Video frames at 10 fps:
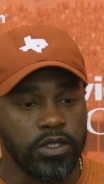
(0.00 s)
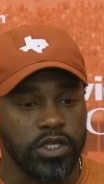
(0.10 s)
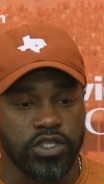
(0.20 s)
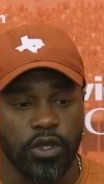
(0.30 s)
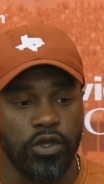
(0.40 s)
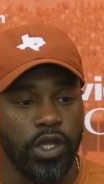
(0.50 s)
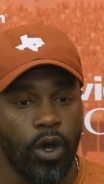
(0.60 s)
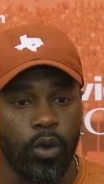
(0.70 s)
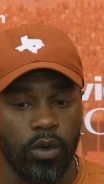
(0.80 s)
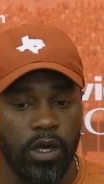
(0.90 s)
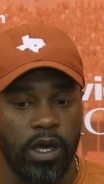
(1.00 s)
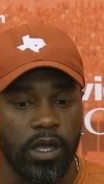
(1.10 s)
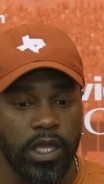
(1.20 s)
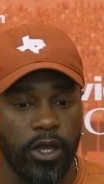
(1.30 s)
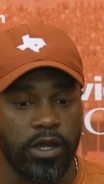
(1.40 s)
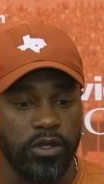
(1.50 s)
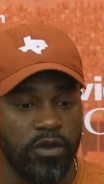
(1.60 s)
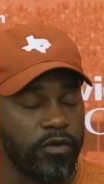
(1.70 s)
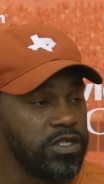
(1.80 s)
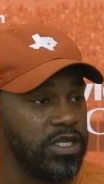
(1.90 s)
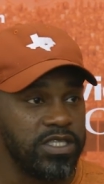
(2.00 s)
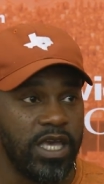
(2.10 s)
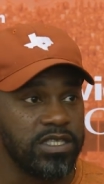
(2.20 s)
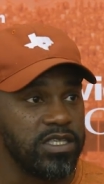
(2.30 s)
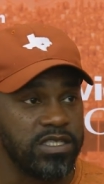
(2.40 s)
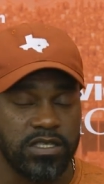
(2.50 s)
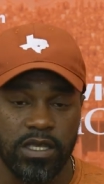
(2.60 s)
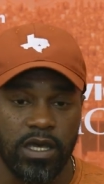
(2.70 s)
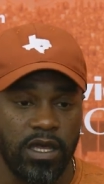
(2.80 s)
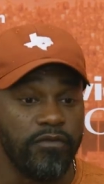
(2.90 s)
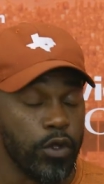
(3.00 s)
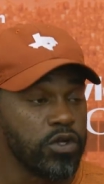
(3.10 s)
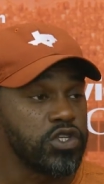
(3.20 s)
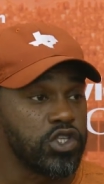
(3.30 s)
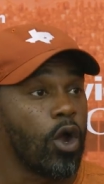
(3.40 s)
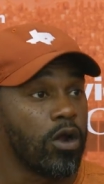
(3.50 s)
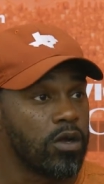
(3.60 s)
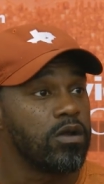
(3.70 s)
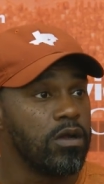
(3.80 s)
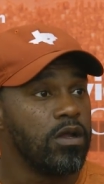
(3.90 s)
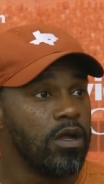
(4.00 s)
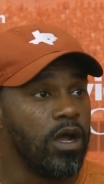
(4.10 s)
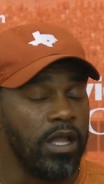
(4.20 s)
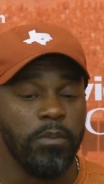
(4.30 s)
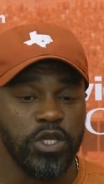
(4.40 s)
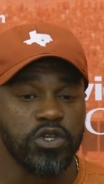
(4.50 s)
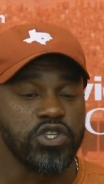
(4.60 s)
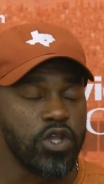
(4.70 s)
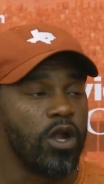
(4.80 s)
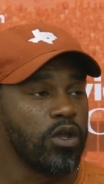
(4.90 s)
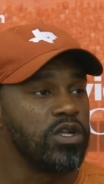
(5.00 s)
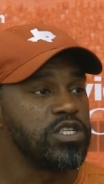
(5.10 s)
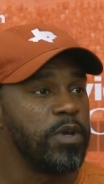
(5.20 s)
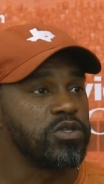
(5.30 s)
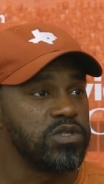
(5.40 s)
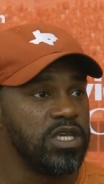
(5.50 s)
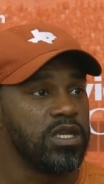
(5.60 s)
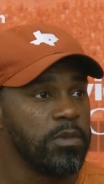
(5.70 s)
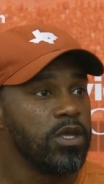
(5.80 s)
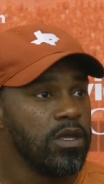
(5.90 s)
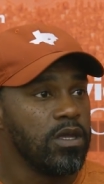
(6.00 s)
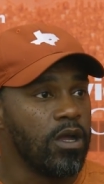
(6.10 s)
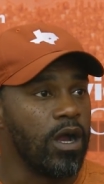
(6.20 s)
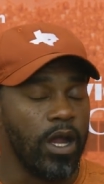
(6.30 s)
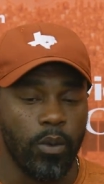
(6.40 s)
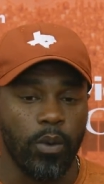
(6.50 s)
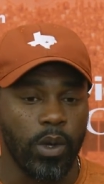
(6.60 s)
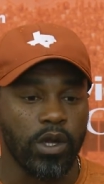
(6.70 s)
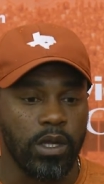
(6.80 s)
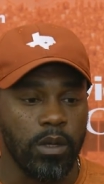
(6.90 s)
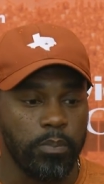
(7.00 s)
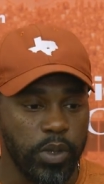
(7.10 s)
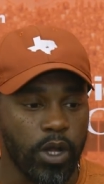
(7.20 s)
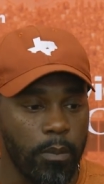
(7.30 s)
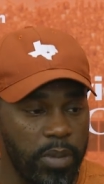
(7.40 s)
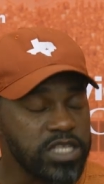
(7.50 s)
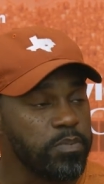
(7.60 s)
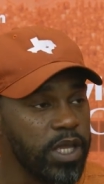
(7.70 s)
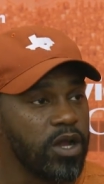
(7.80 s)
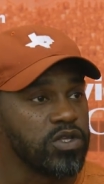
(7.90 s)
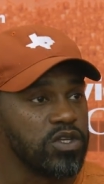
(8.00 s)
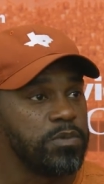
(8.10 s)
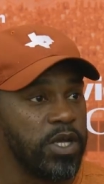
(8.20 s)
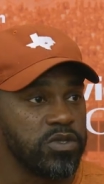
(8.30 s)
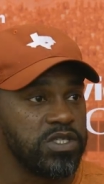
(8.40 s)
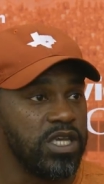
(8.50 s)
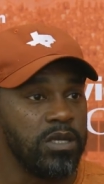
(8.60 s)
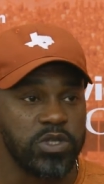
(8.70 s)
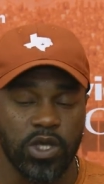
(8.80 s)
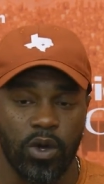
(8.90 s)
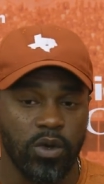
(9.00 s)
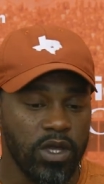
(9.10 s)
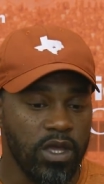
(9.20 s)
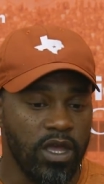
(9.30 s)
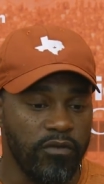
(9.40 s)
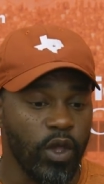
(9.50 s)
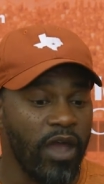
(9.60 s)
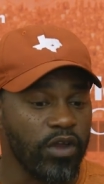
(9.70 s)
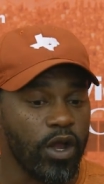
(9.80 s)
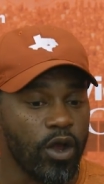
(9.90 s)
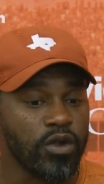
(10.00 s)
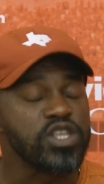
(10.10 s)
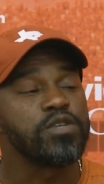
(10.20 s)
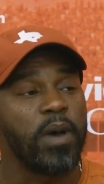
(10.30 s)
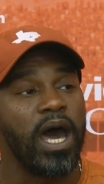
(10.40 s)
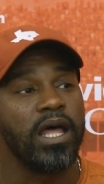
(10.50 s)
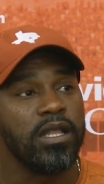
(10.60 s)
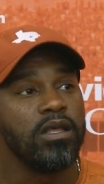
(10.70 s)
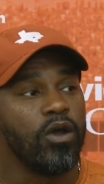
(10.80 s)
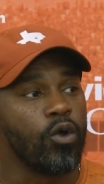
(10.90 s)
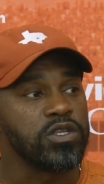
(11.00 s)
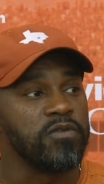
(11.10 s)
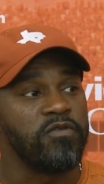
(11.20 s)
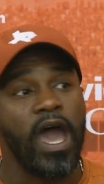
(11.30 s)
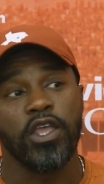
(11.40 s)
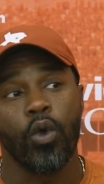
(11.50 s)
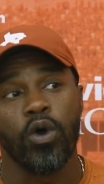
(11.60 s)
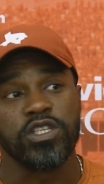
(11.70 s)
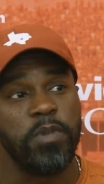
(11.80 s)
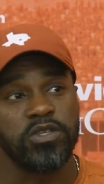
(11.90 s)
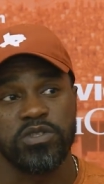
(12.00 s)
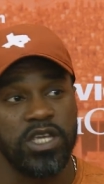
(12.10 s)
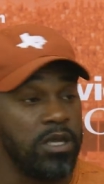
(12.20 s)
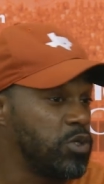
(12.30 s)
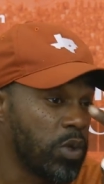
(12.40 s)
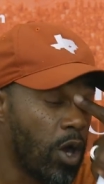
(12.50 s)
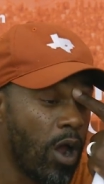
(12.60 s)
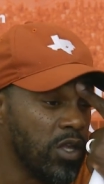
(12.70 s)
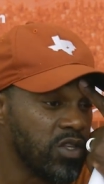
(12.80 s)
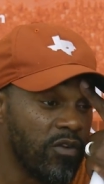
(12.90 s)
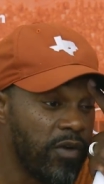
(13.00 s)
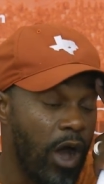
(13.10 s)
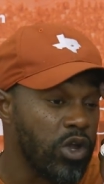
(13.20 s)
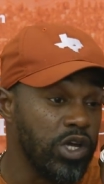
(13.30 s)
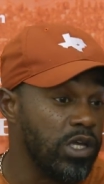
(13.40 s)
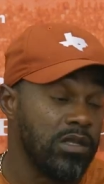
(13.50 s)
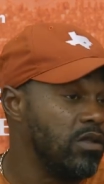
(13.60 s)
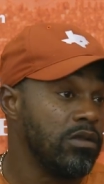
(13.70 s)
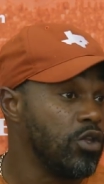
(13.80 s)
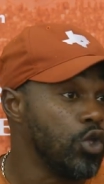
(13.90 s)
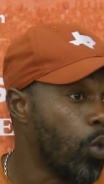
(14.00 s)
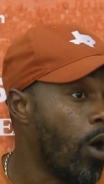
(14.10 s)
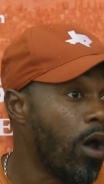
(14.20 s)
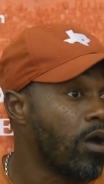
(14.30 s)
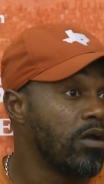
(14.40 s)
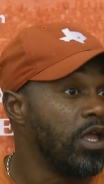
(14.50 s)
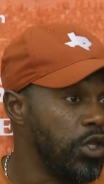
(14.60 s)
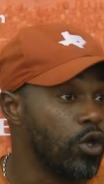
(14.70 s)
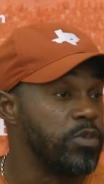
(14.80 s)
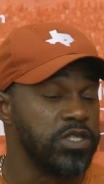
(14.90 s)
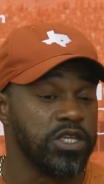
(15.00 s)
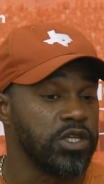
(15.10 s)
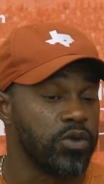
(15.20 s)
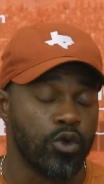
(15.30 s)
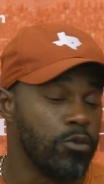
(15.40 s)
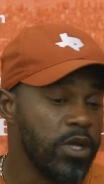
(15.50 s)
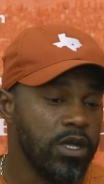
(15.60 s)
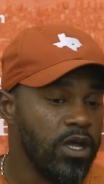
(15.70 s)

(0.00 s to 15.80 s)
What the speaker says: Just so you know, here at the University of Texas, if you're a starter, that means you're starting on a special team. All right, we're going to put our best players on special teams. So if you haven't earned a spot or some value on special teams, regardless of how good you are in your position group,